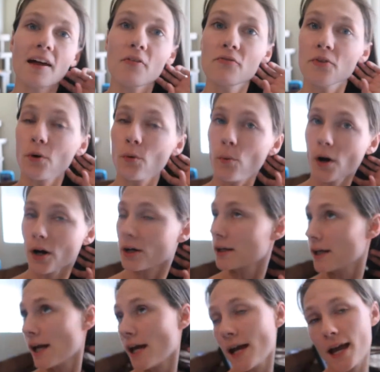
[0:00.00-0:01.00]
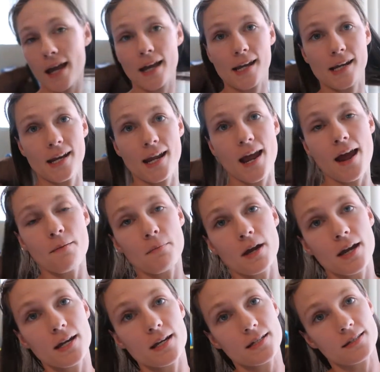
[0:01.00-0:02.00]
left for work and
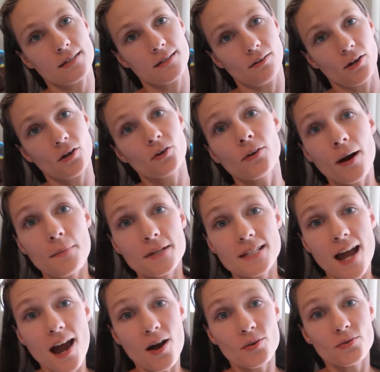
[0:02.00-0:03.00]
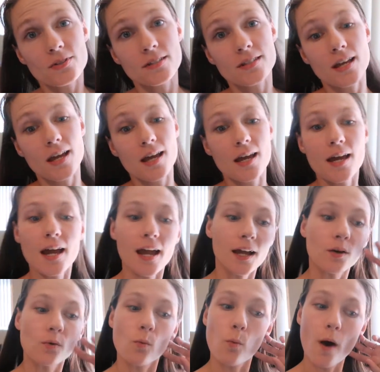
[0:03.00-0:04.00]
Emma is still at Grandma's house.
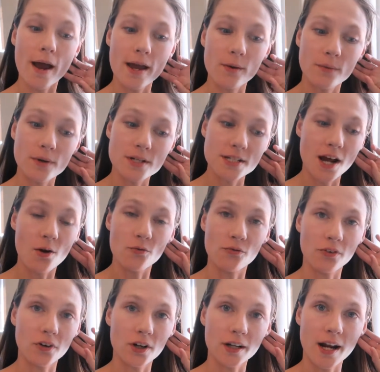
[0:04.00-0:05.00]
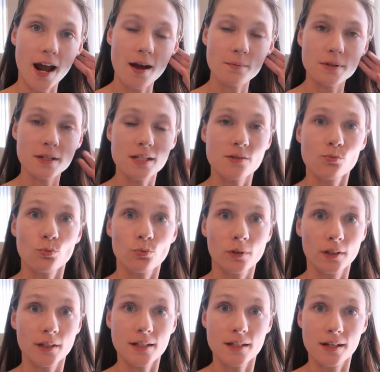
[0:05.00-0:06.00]
And Wyatt went down for a nap. He
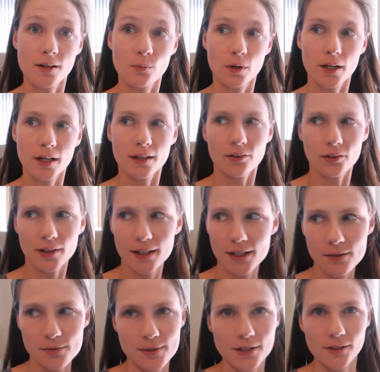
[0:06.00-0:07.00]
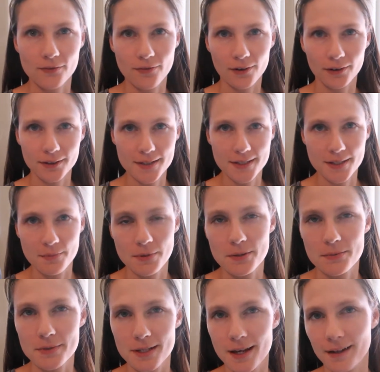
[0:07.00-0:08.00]
really needed one. It looked like he was gonna fall asleep.
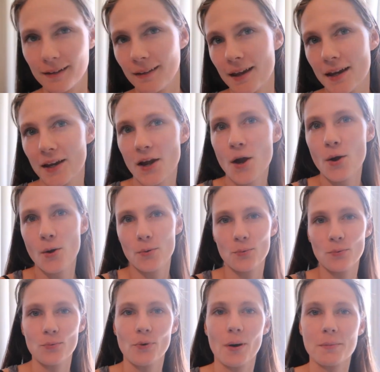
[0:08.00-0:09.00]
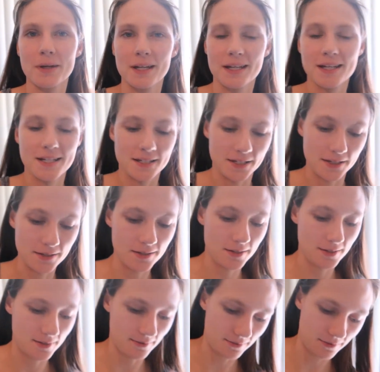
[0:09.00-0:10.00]
He was kind of like rubbing his
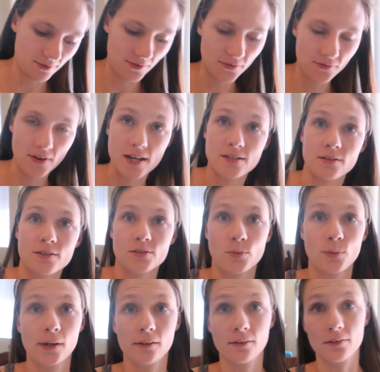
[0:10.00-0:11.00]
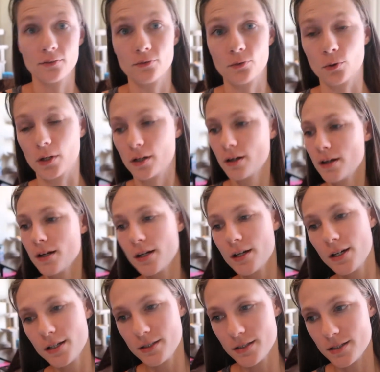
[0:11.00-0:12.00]
face on his weight on the floor.
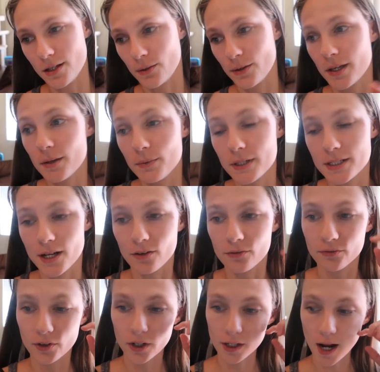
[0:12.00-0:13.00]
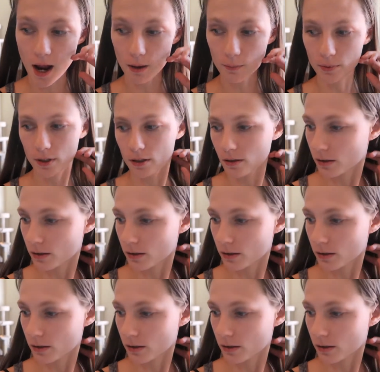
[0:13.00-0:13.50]
So he went down for a nap.